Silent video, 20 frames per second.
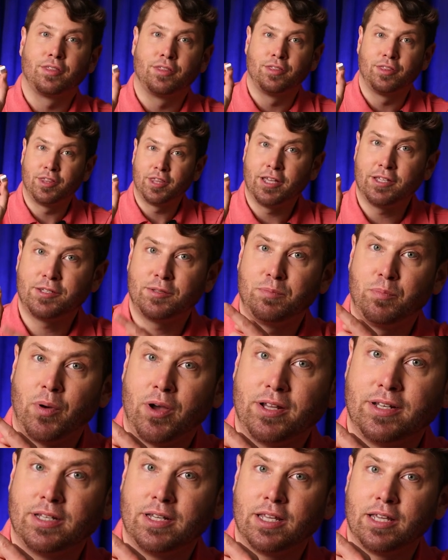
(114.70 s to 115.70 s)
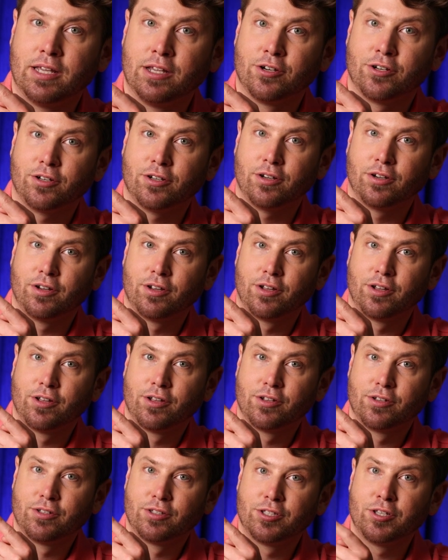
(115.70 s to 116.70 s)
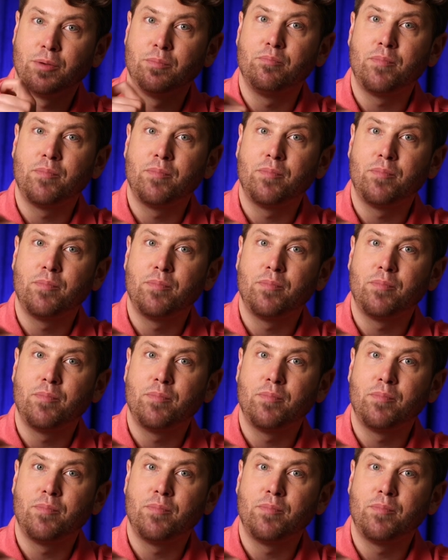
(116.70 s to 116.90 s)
this button here to